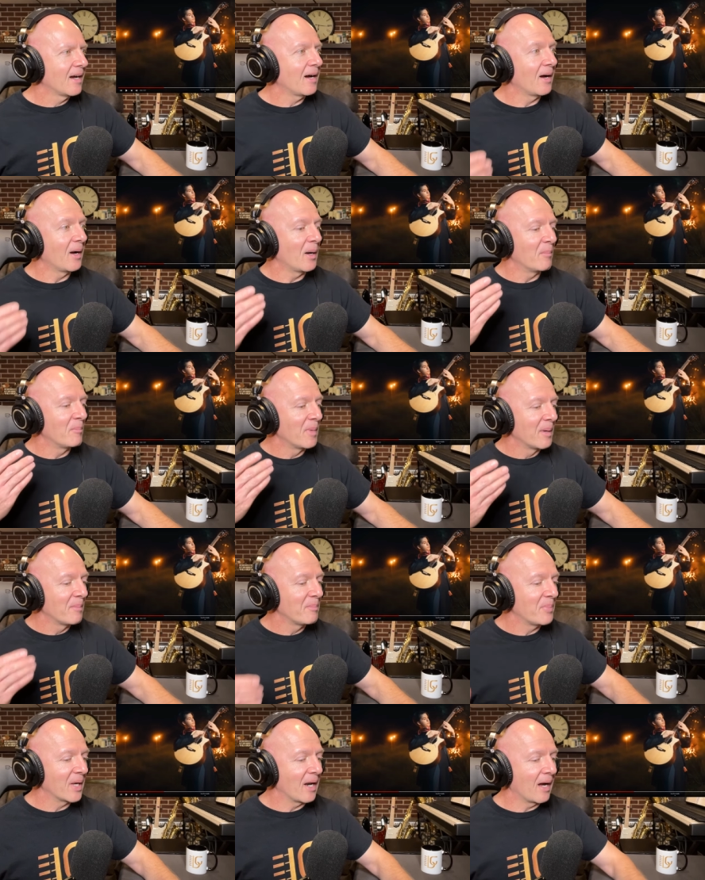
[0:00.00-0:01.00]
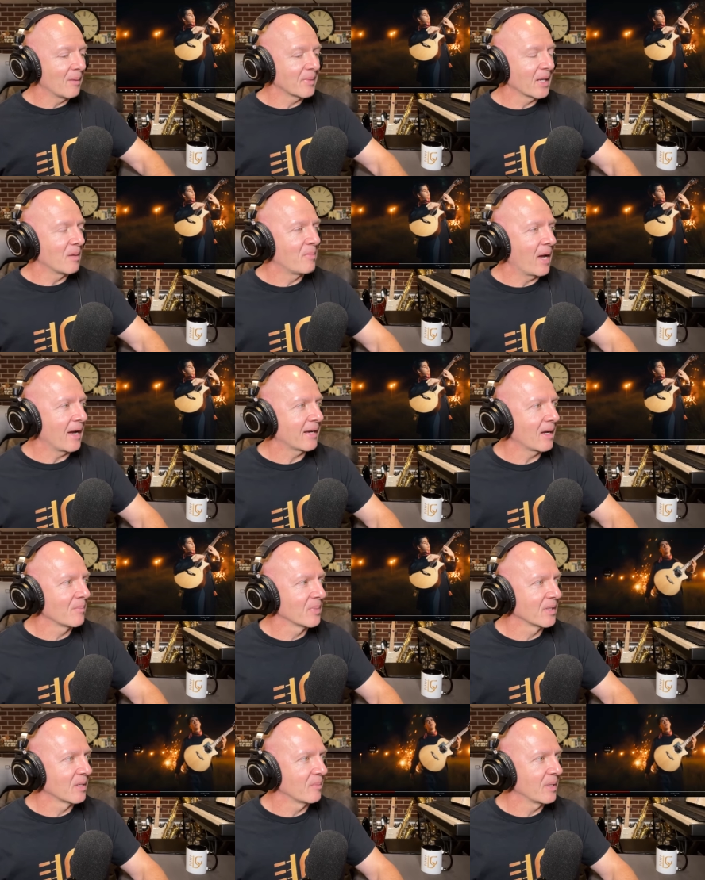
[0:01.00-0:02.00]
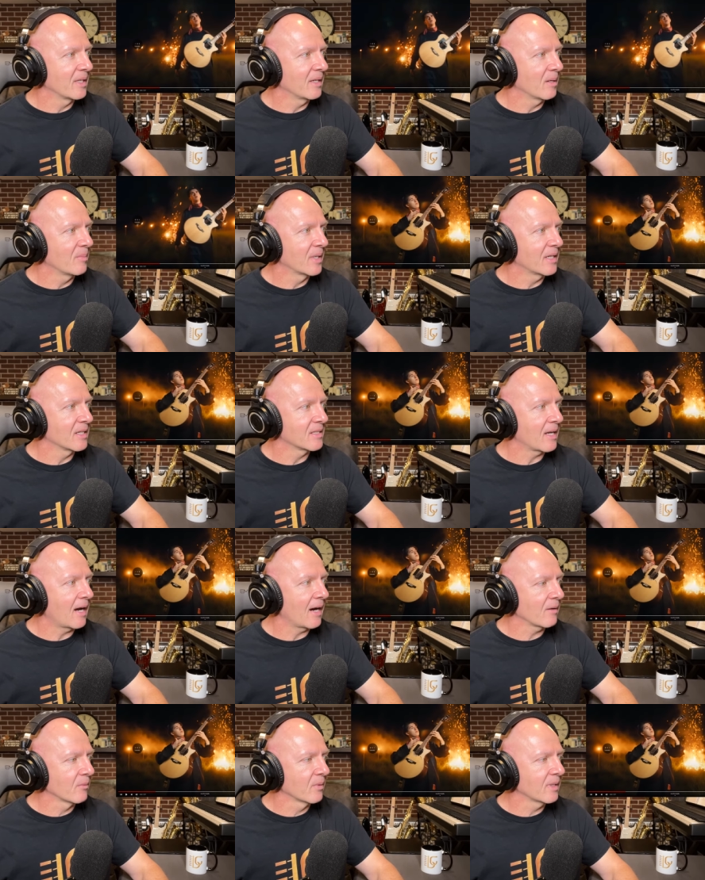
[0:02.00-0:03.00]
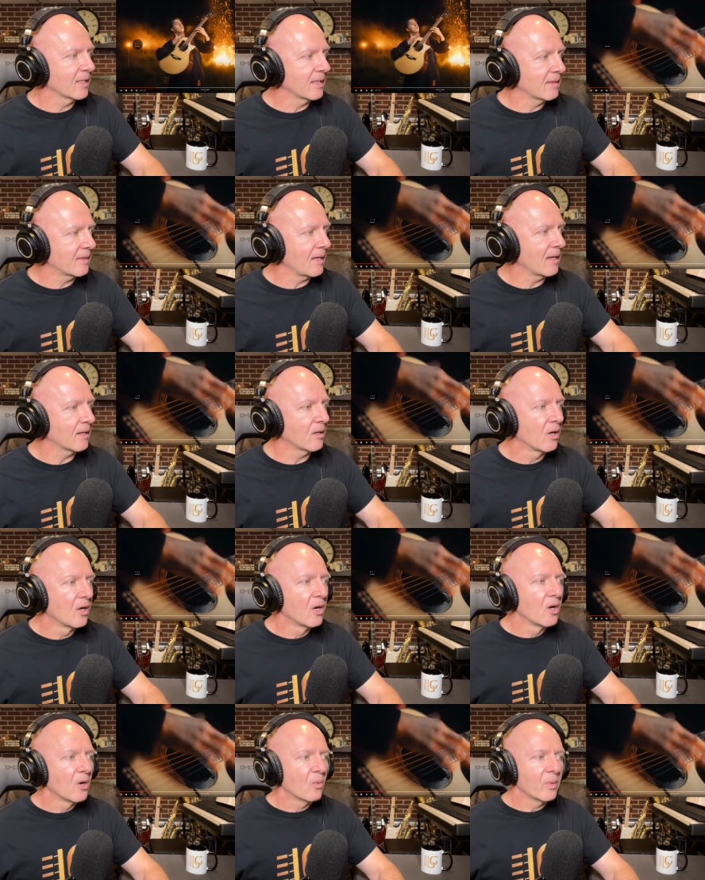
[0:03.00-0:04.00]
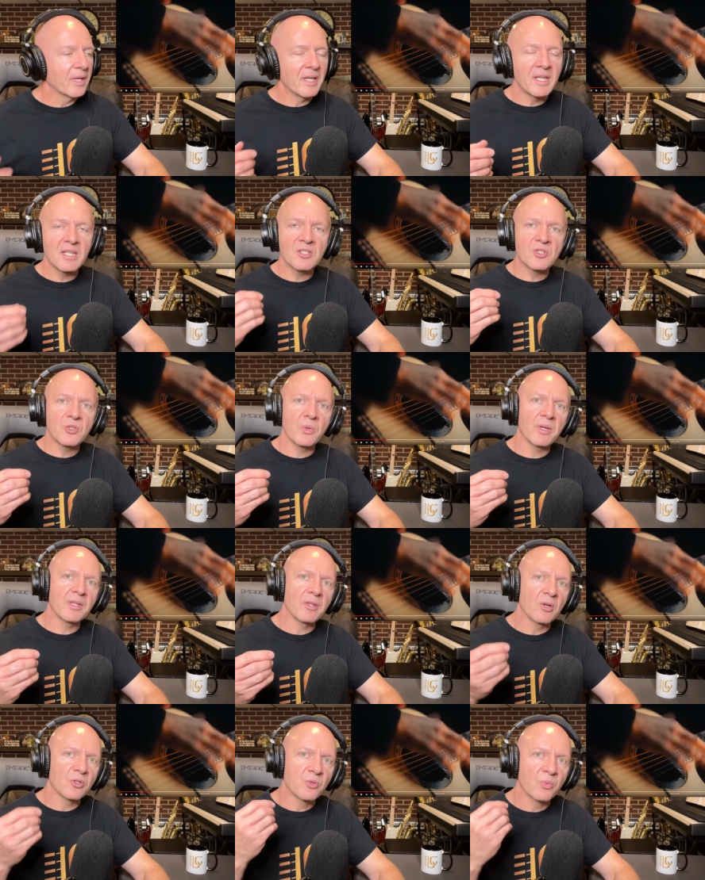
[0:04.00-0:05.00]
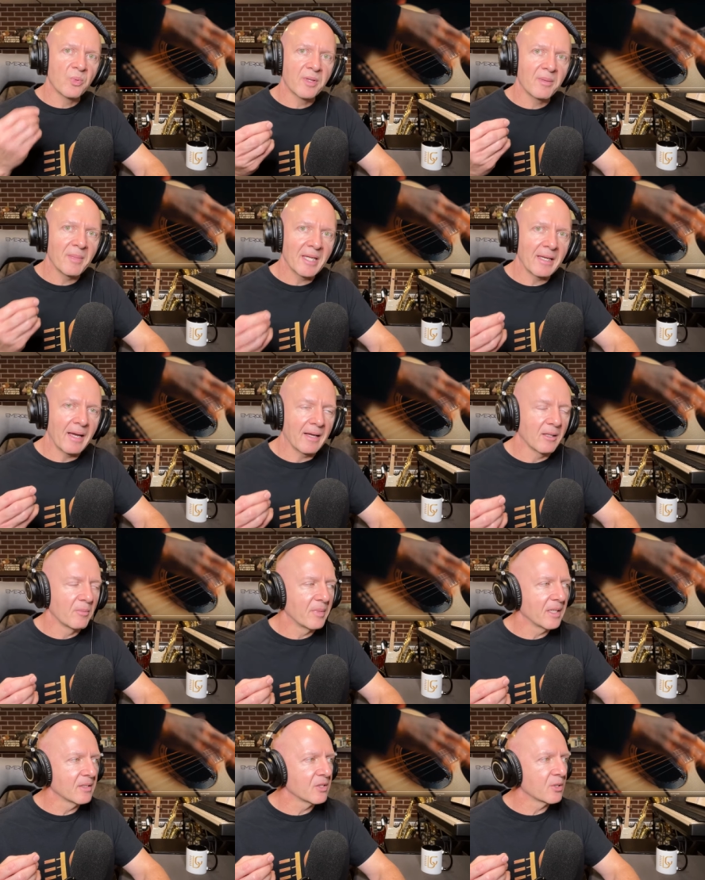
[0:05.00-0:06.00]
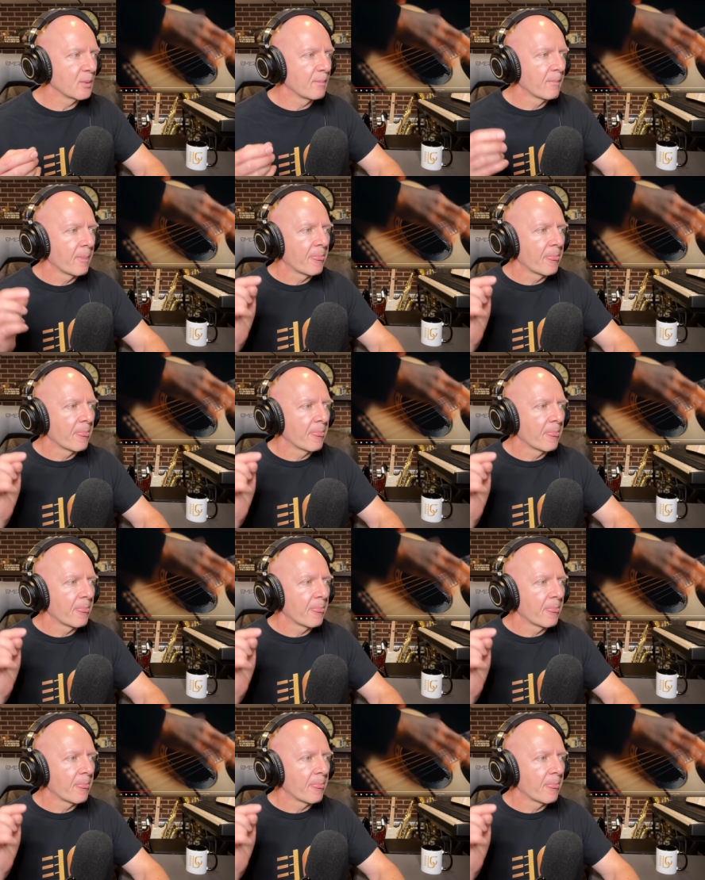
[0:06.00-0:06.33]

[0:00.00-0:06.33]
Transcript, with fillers: um, but i'm going to back up a little bit here because i really think when he's doing those rhythmic elements